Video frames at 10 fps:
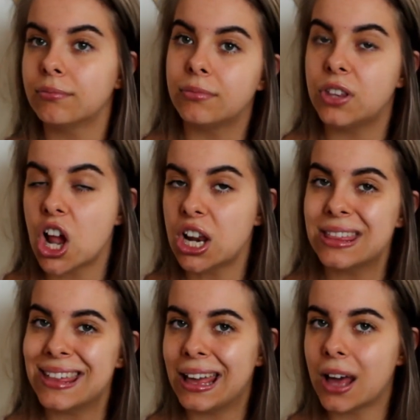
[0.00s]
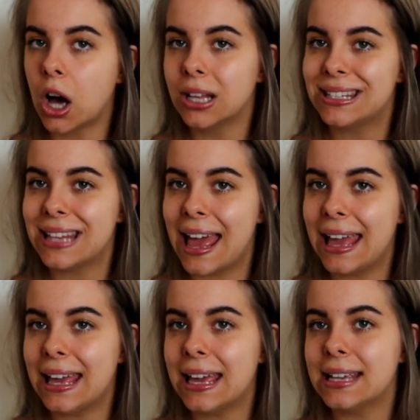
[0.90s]
the only thing I'd
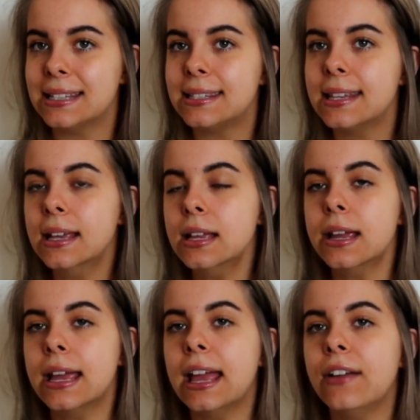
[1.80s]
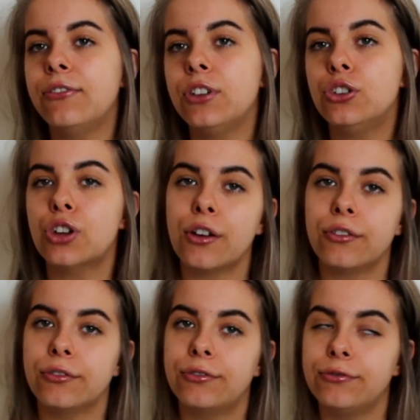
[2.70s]
say is, if you don't
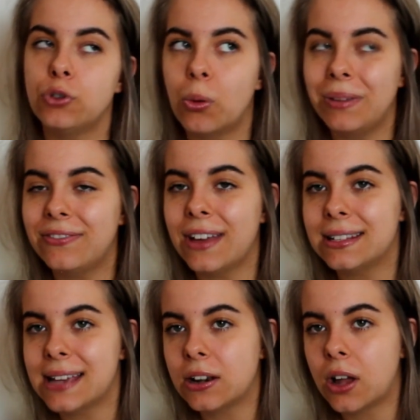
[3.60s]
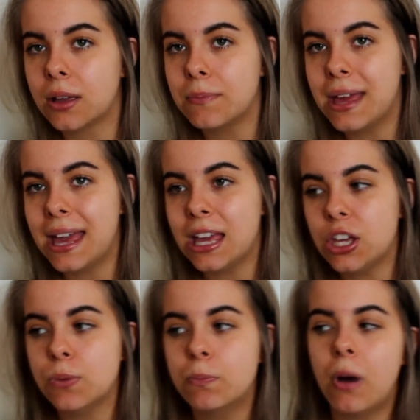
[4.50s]
normally fake tan like me,
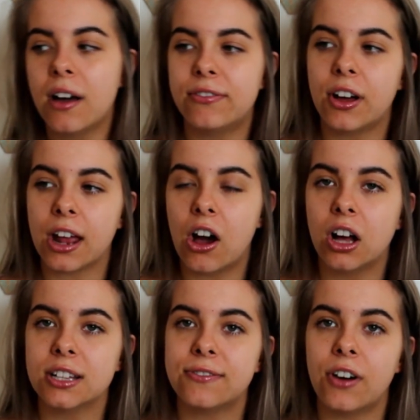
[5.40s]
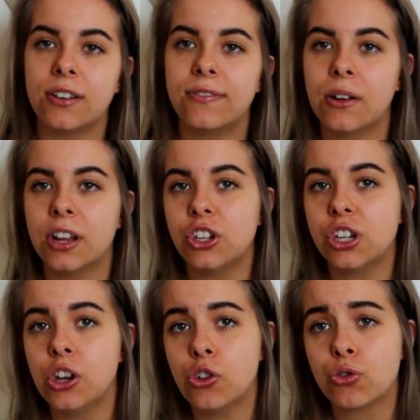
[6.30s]
you might find it hard to find a
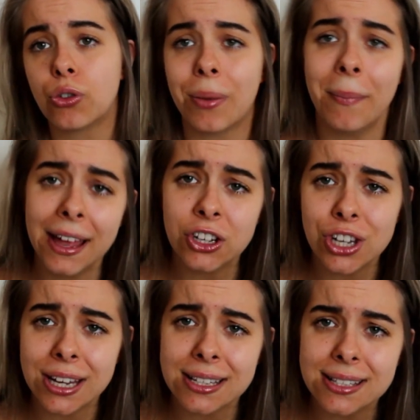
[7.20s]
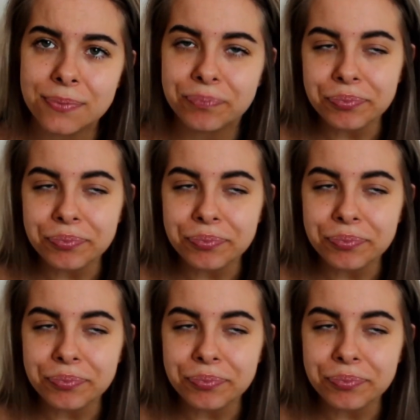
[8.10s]
foundation in your drawer that matches.